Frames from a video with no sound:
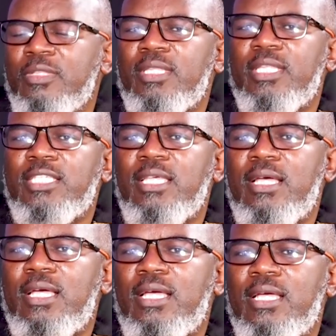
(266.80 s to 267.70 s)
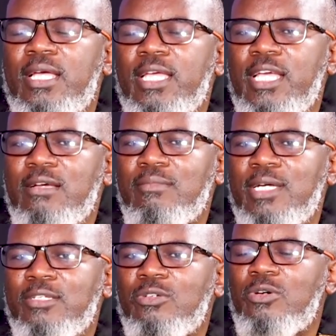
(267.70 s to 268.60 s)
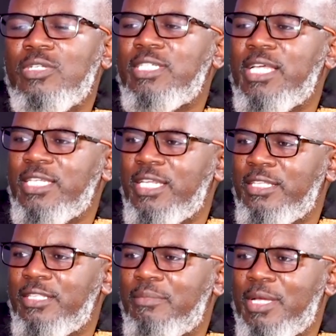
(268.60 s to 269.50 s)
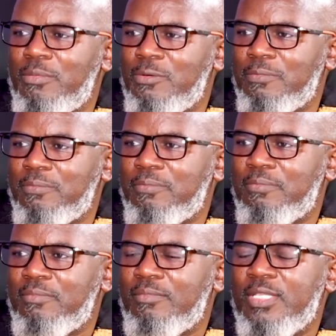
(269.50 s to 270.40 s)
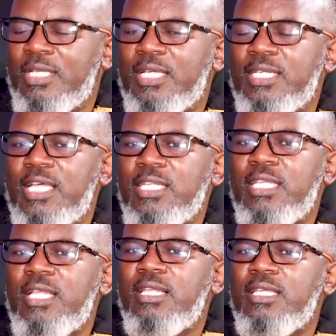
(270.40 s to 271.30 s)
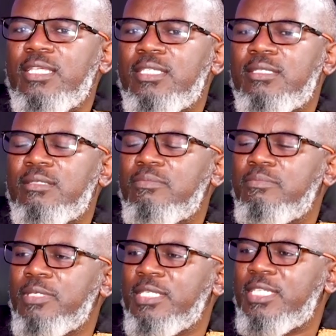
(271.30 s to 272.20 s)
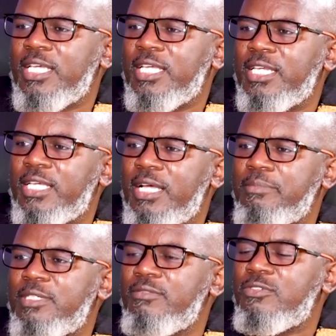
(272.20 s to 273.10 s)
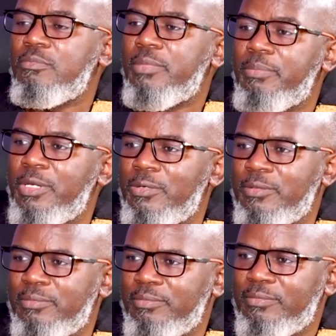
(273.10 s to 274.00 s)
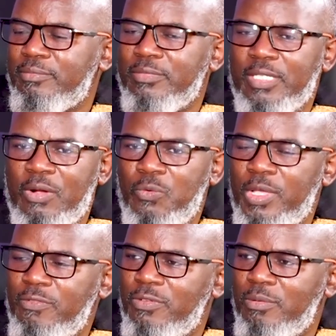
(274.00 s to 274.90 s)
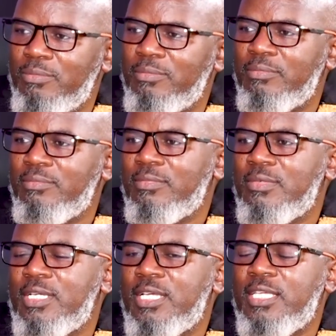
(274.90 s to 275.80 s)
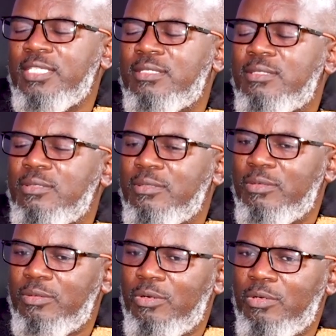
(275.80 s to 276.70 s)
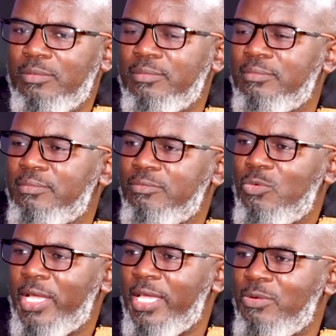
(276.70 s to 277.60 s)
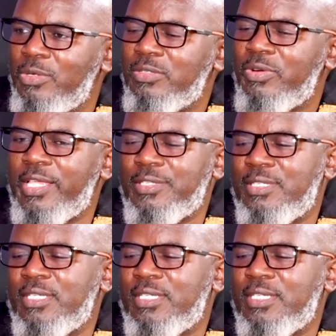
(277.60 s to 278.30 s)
There's a young man called Daniel in the Bible. Daniel, he's been taken captive to Babylon, away from his home where he was raised.